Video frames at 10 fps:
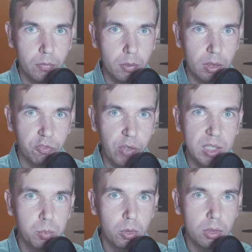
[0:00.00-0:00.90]
In
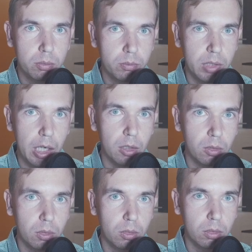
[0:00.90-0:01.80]
Facebook, they are
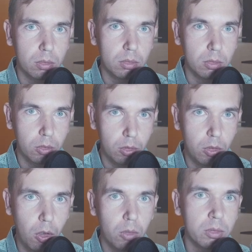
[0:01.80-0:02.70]

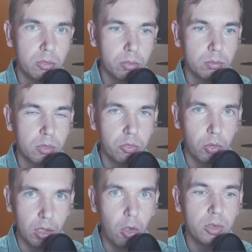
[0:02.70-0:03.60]
gone for
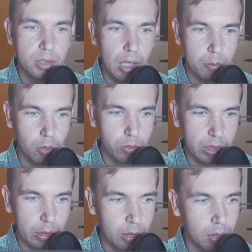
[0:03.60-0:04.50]
a long time
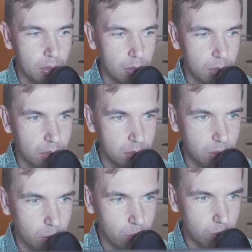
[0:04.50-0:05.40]
already.
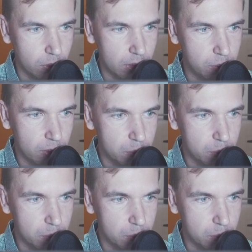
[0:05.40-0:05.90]
So this was